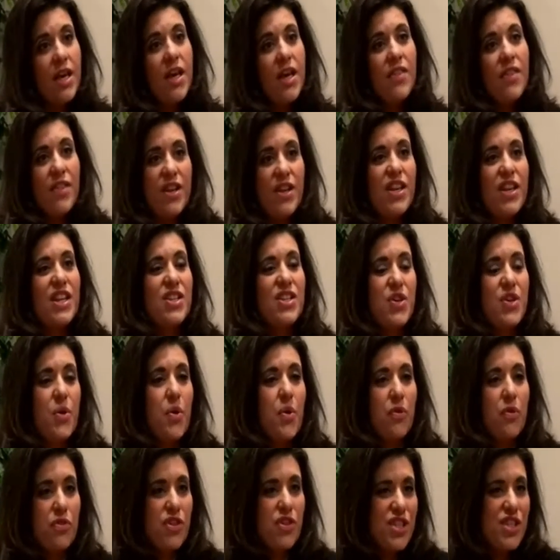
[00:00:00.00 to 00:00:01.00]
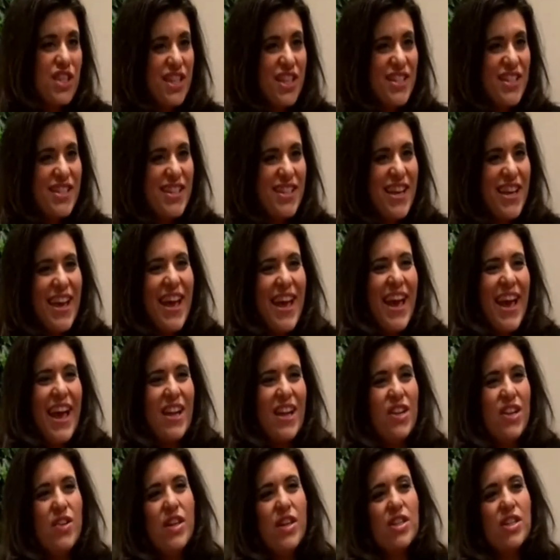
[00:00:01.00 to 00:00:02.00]
then you get to go overseas and
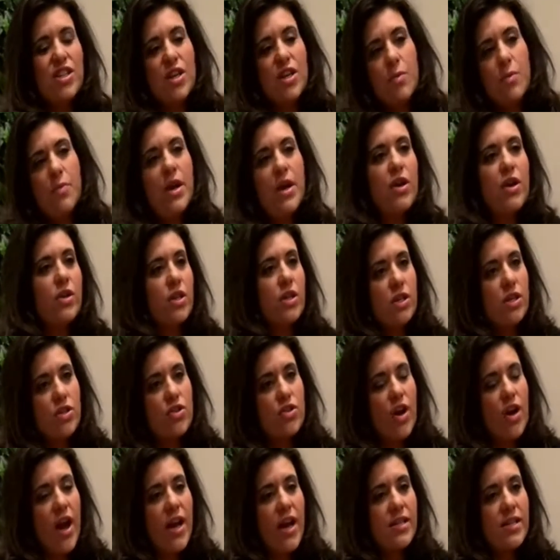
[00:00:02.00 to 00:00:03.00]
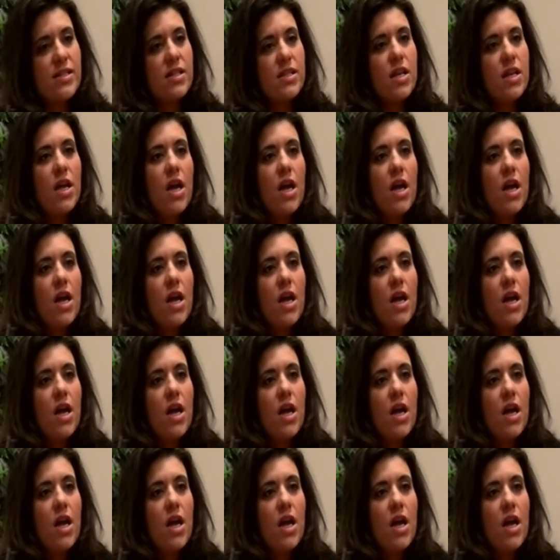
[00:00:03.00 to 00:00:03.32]
you get to compare and contrast.